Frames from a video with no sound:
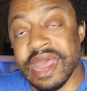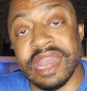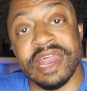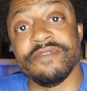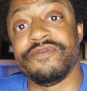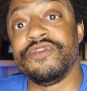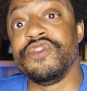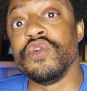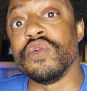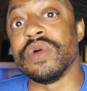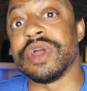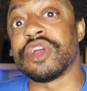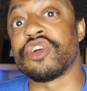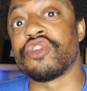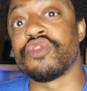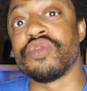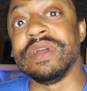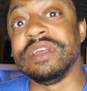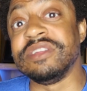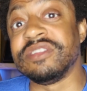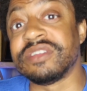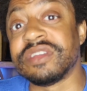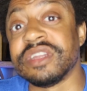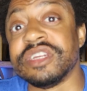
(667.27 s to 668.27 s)
and if you
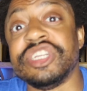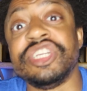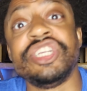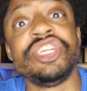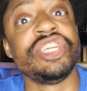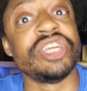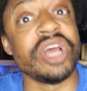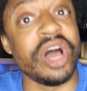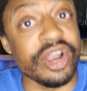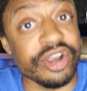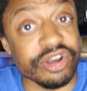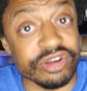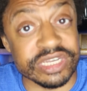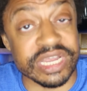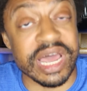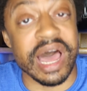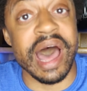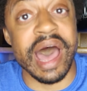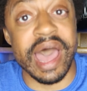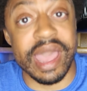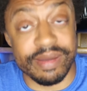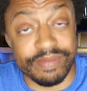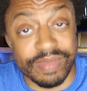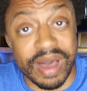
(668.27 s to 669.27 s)
increase the shutter
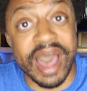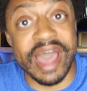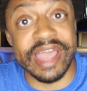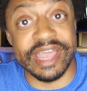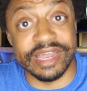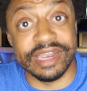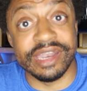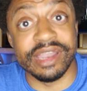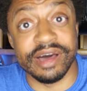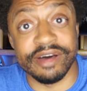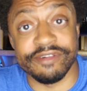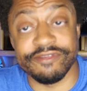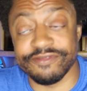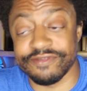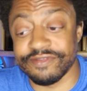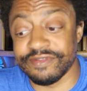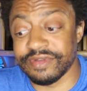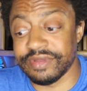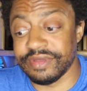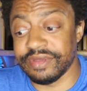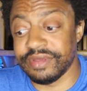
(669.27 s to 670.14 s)
time high enough,